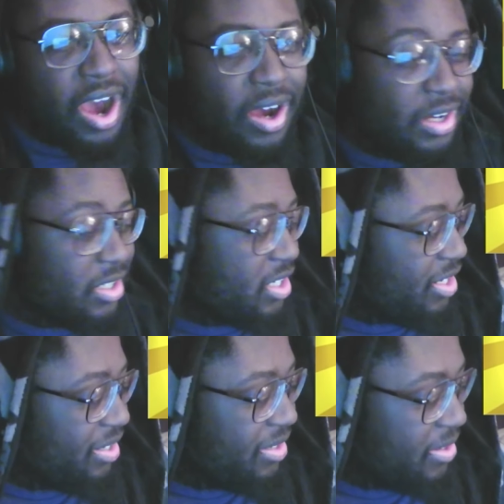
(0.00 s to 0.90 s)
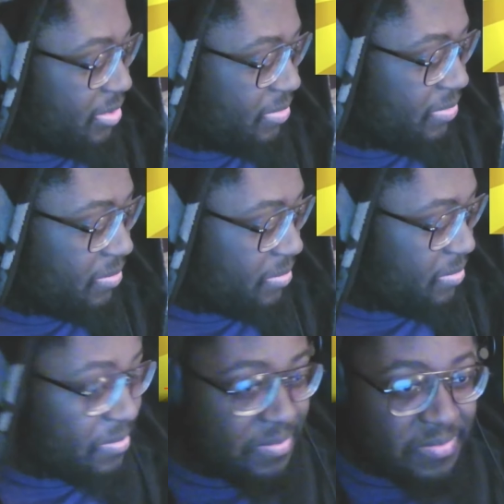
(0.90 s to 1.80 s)
Okay,
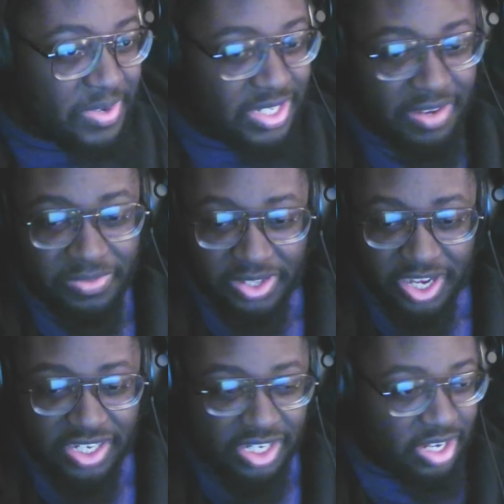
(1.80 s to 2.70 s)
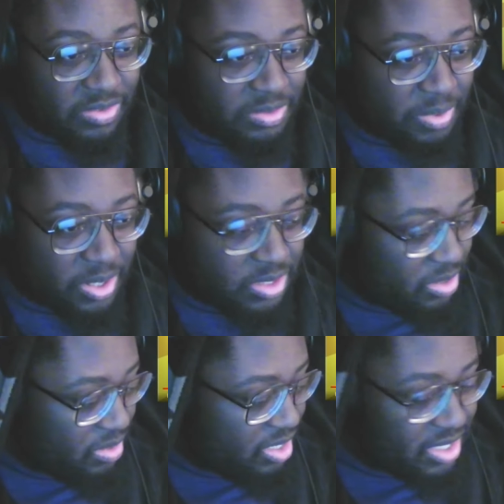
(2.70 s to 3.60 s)
we definitely gotta check out part
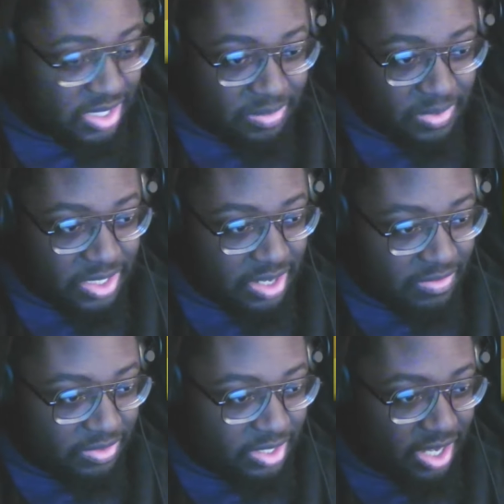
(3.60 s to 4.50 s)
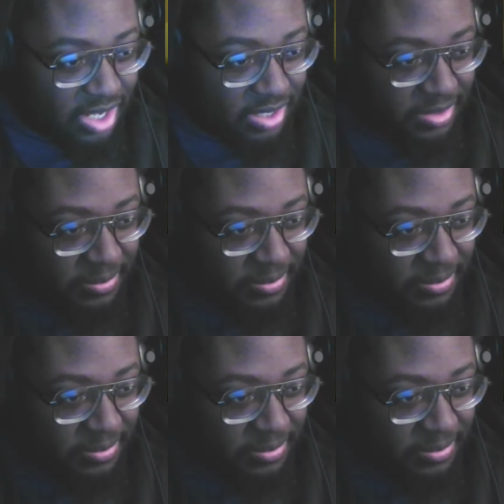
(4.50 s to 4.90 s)
two of this. We definitely gotta.